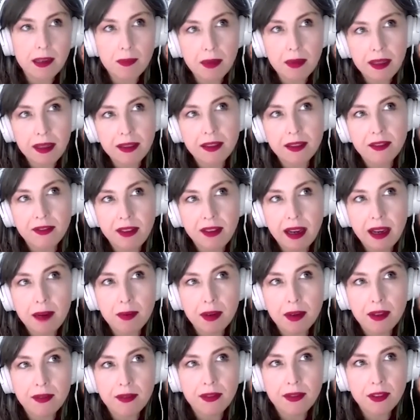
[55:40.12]
like a blended
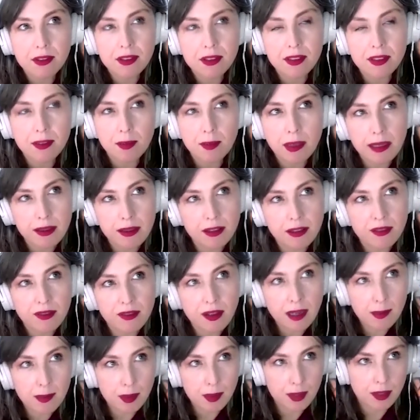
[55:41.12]
fabric versus a blended
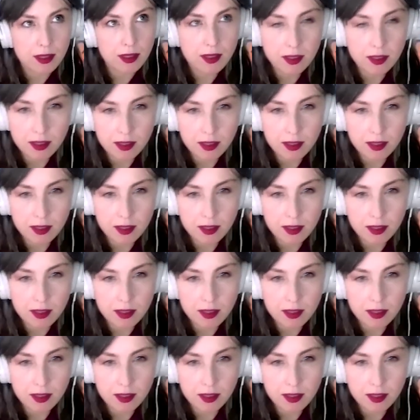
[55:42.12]
fiber.